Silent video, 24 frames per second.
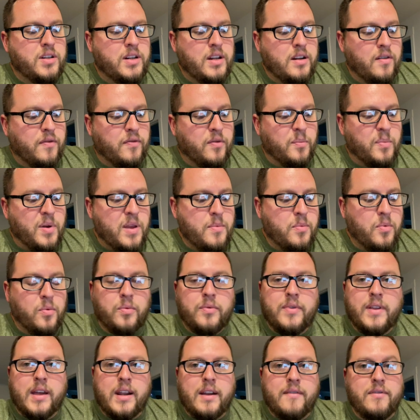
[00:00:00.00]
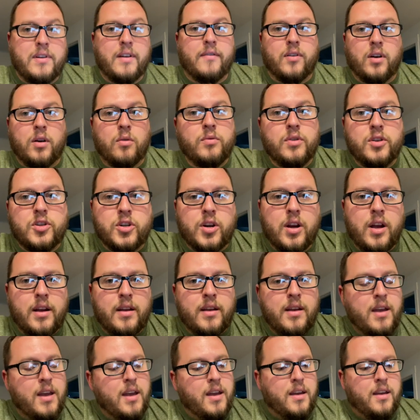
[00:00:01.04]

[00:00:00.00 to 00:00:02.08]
deal from people that have never owned a truck.